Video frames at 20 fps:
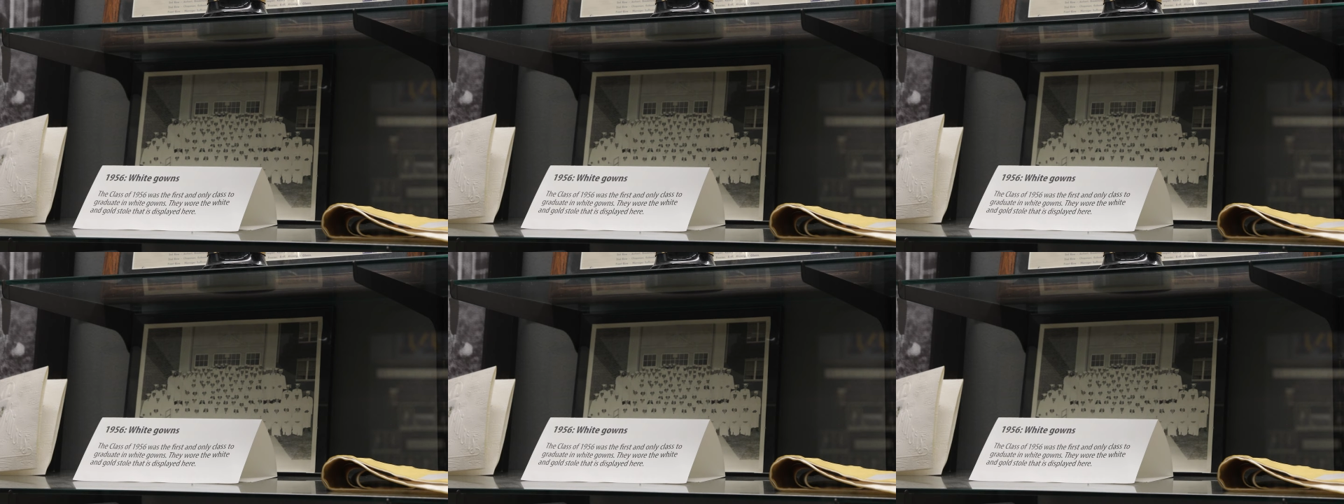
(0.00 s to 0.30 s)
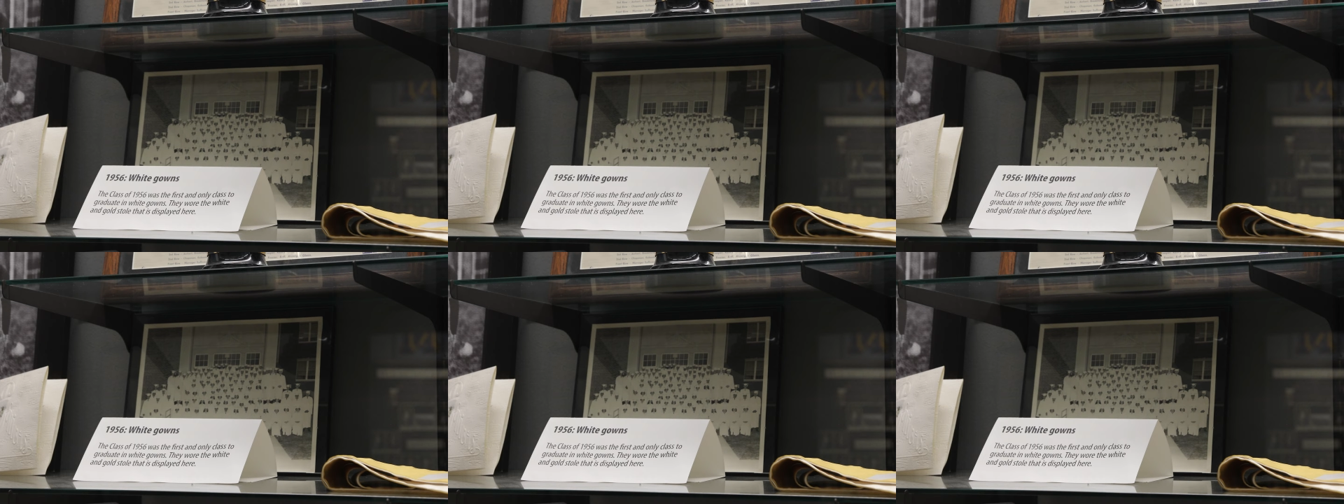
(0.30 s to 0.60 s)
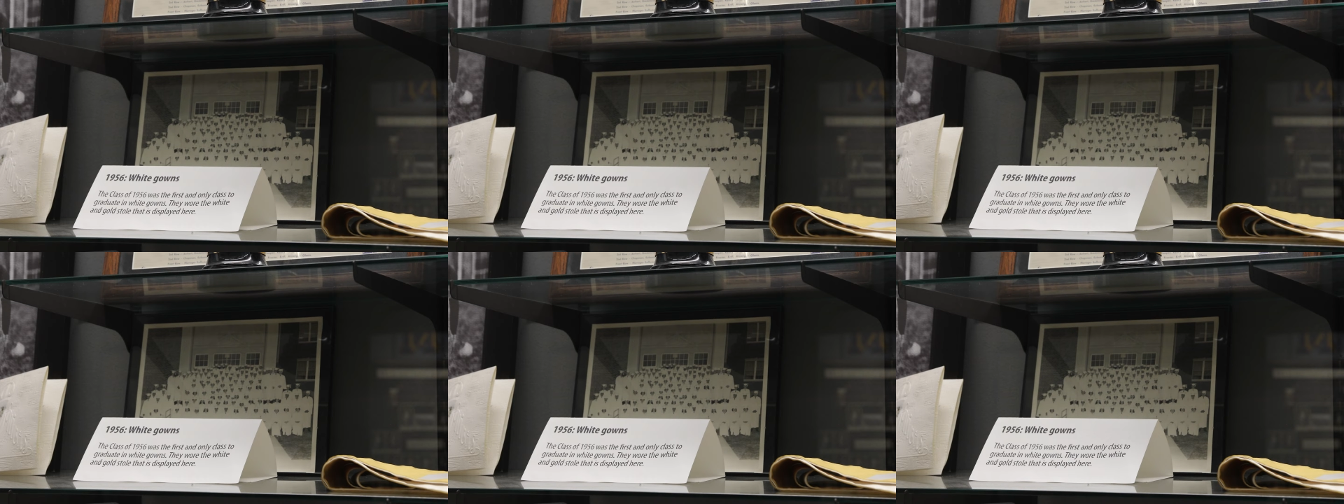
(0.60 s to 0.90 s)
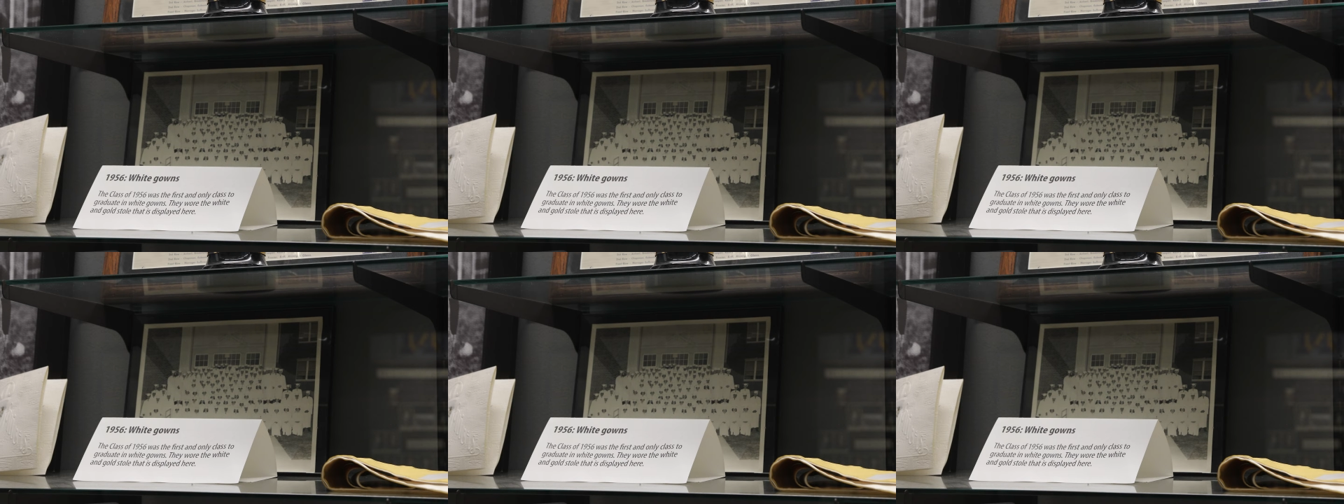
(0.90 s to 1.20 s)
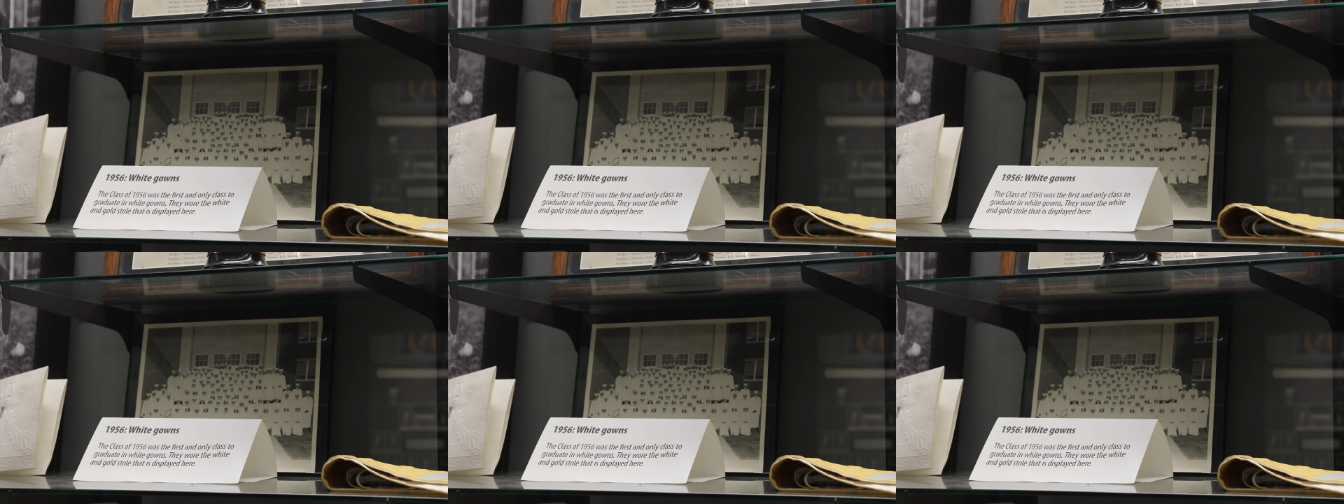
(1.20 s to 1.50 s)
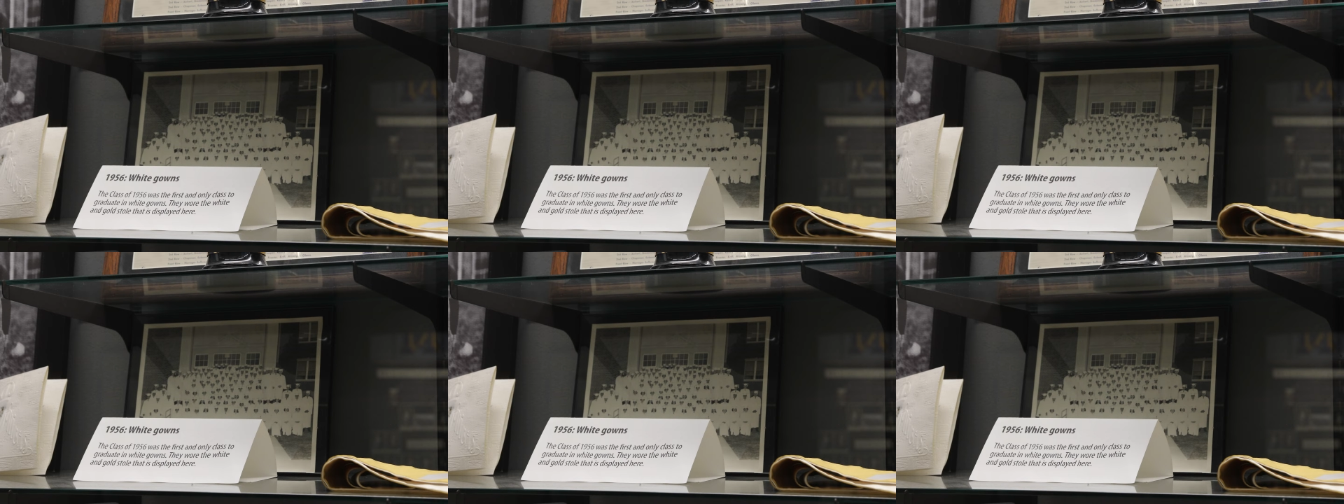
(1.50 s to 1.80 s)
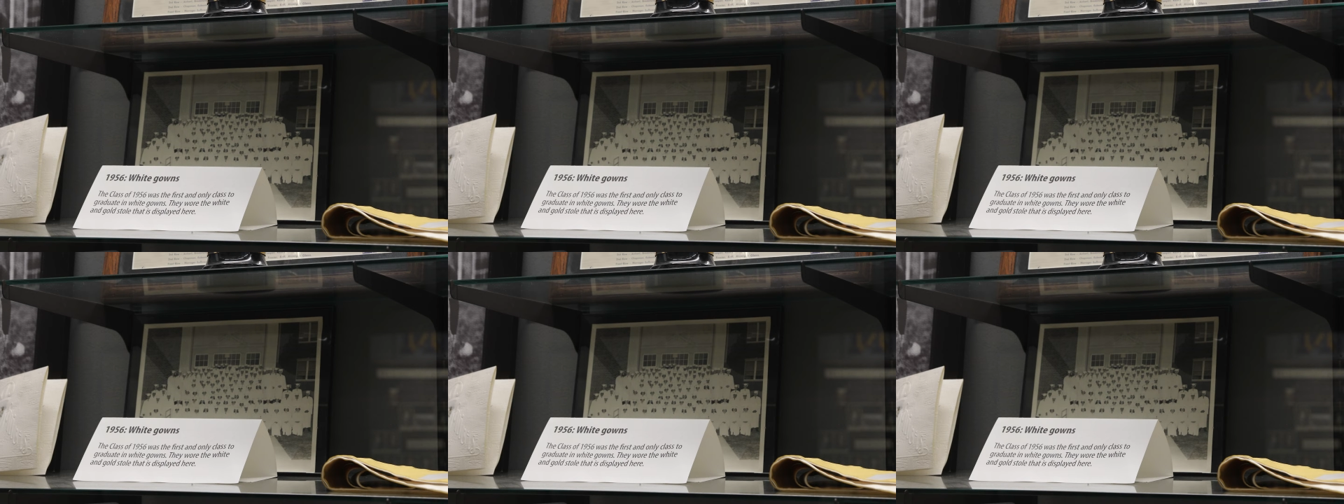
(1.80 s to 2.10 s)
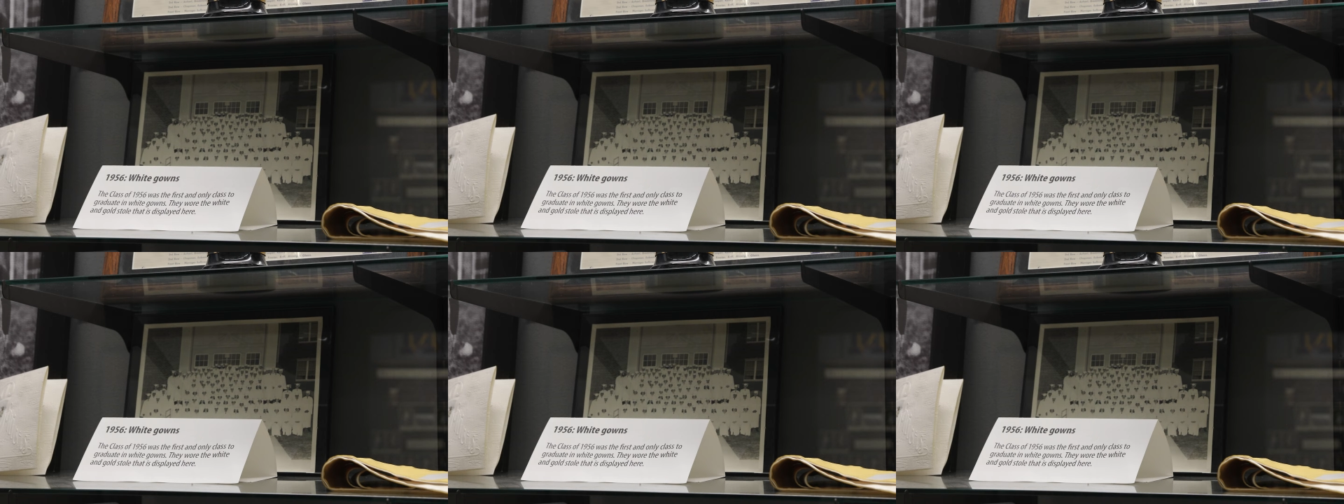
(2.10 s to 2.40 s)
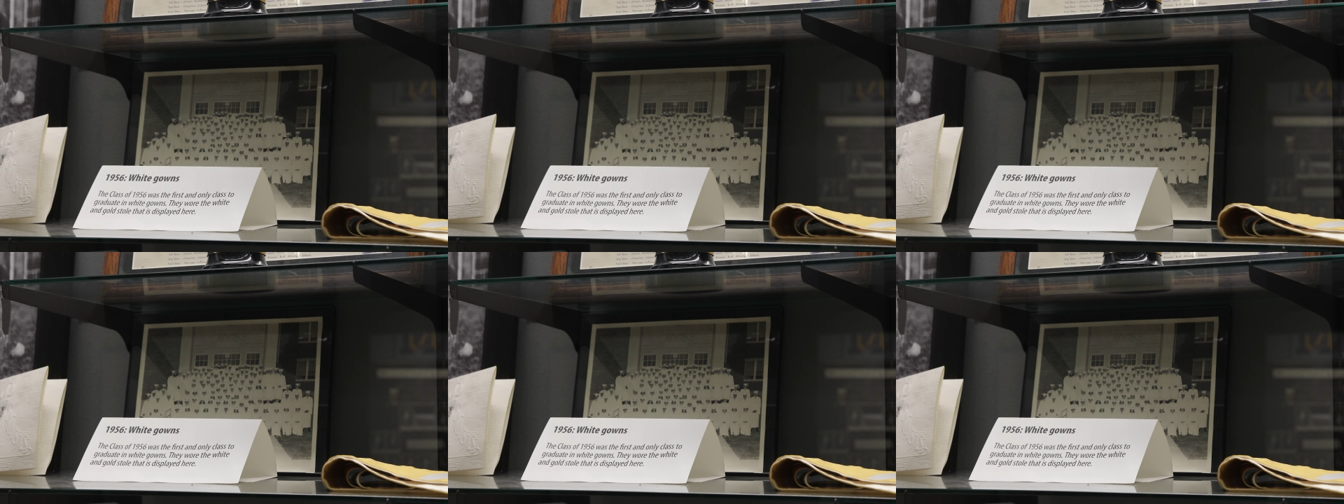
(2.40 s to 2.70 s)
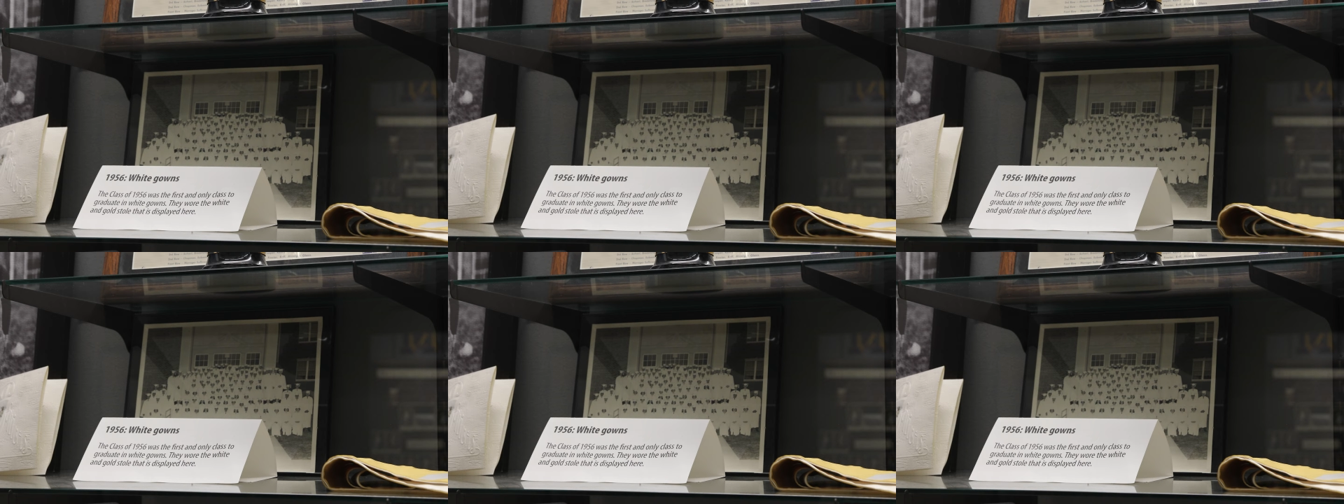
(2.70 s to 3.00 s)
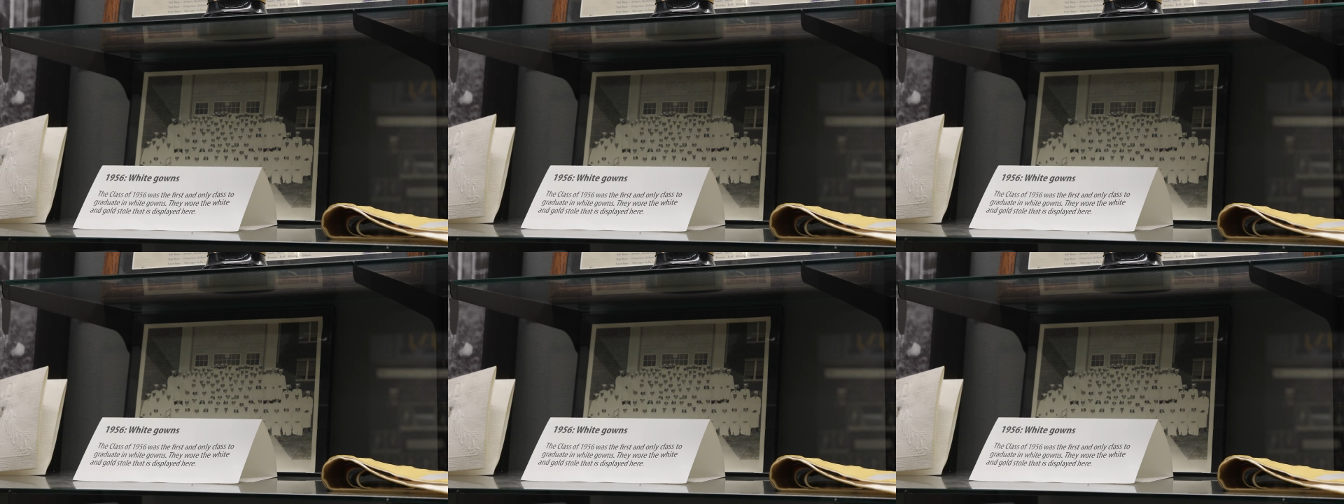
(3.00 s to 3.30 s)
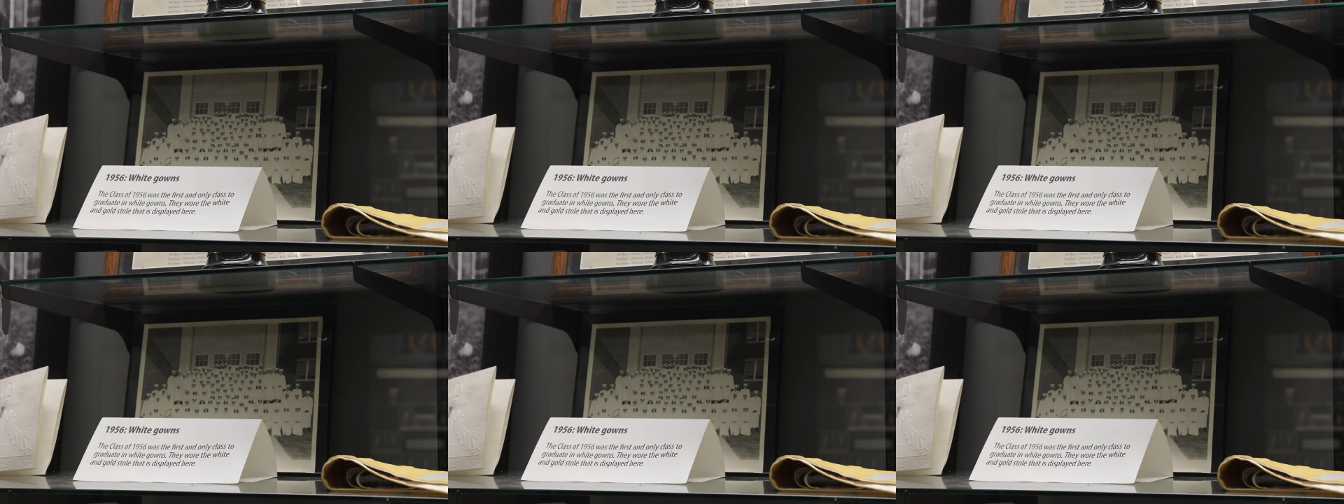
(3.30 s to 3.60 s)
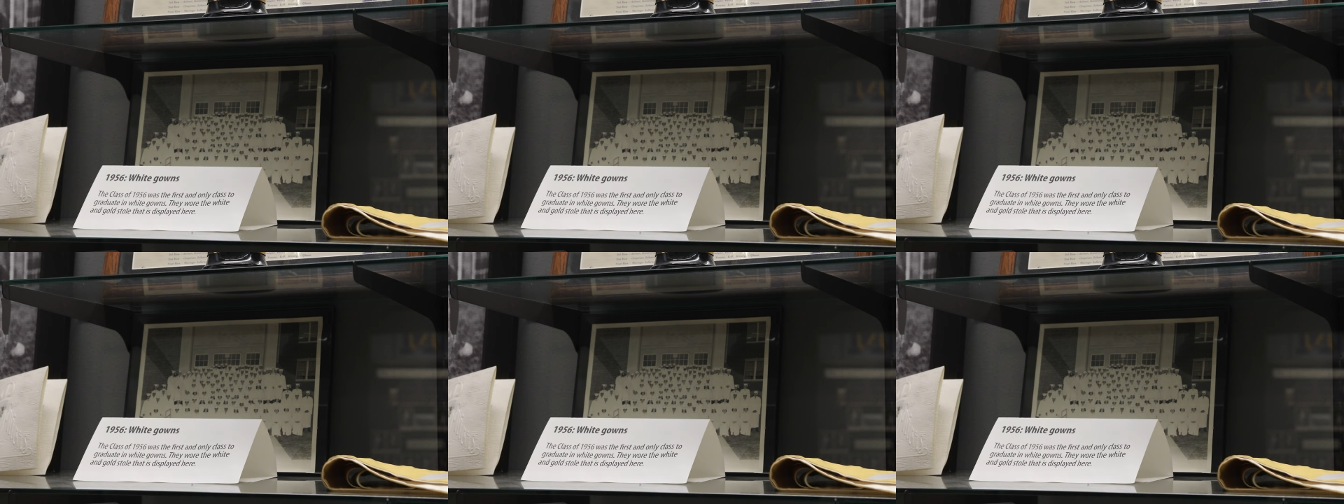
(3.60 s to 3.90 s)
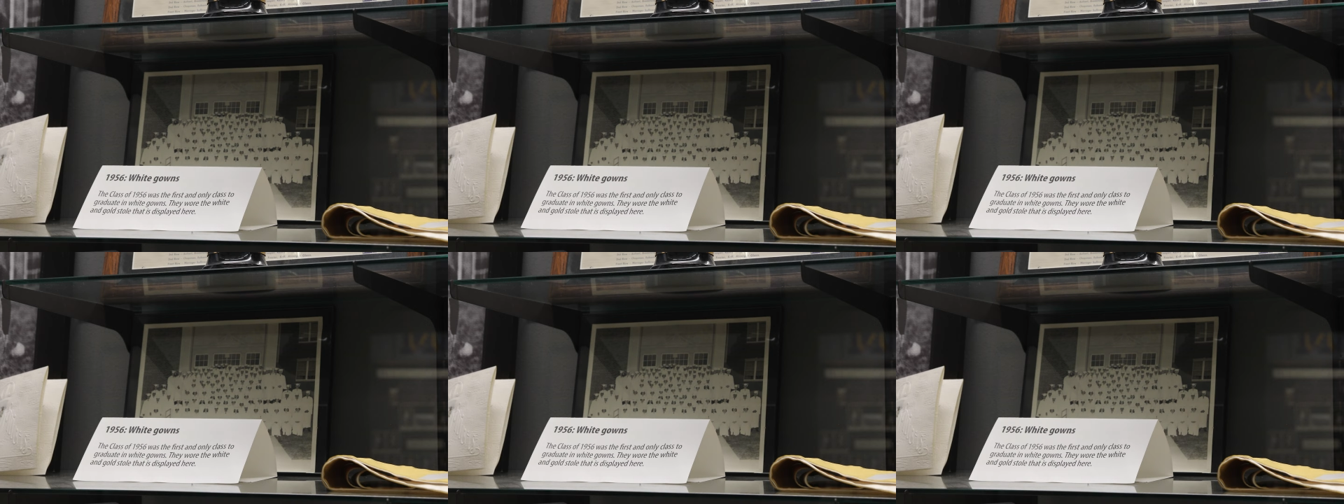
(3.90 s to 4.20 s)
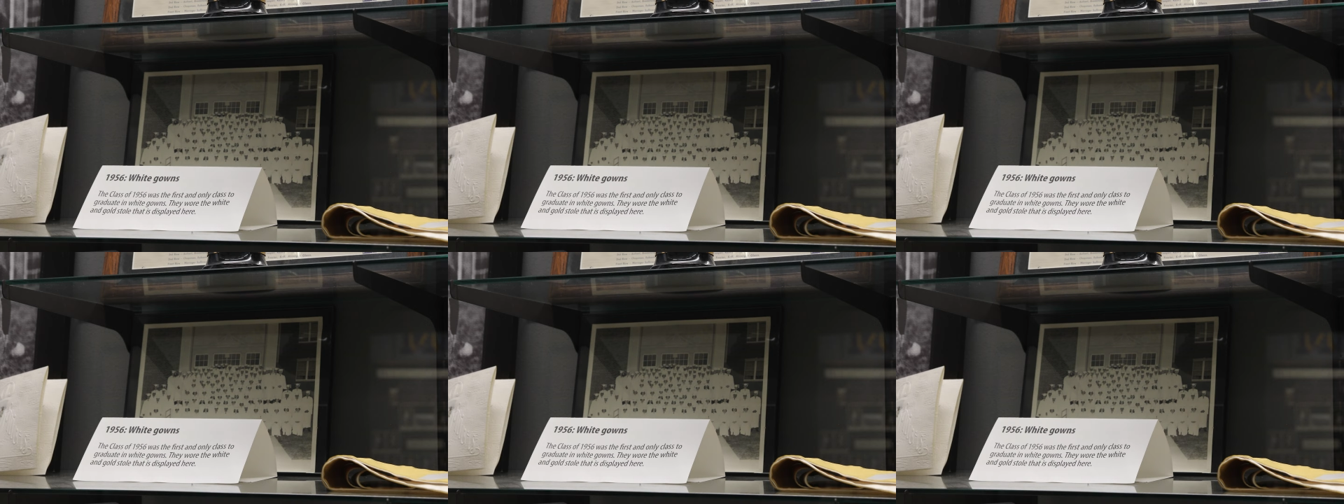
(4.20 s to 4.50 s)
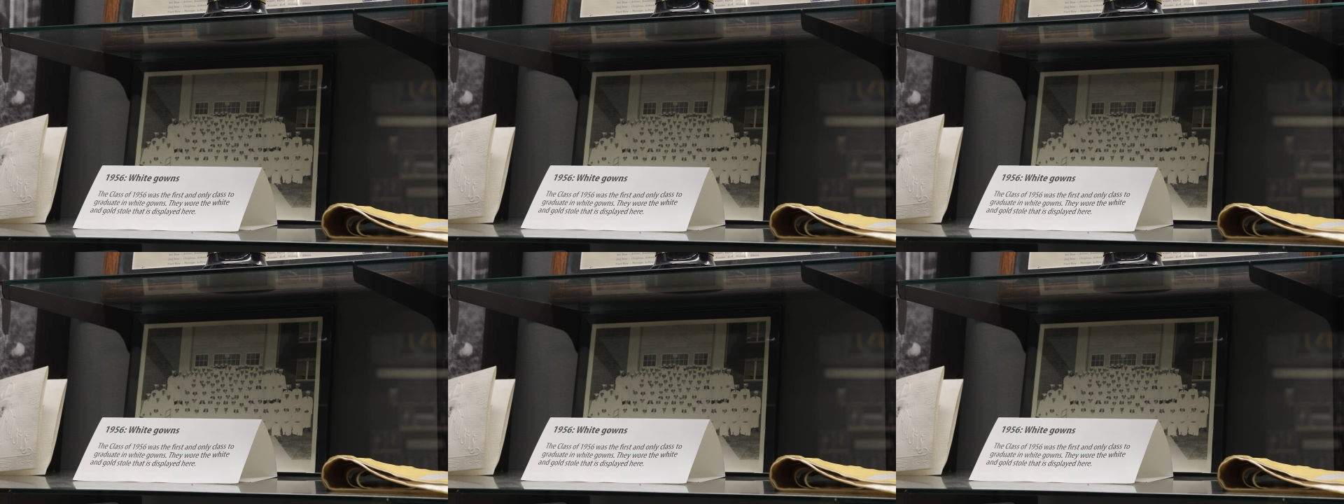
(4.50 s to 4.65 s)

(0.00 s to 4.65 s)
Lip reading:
[unreadable: no face in view]